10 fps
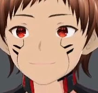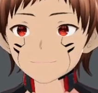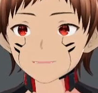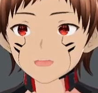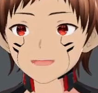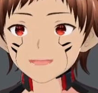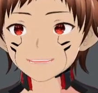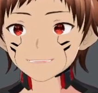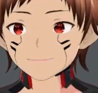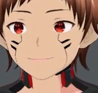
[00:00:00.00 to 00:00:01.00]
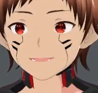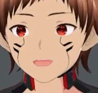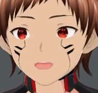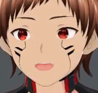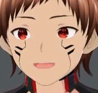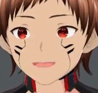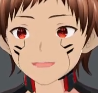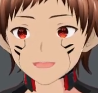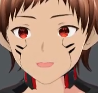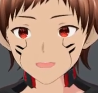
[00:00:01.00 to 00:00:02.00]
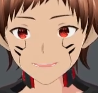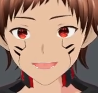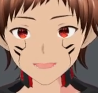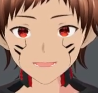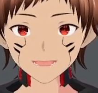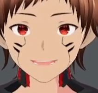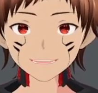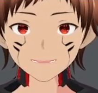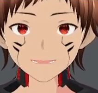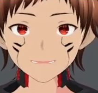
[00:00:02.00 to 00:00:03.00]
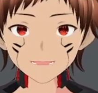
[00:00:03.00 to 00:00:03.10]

Okay, so let me pull out my calculator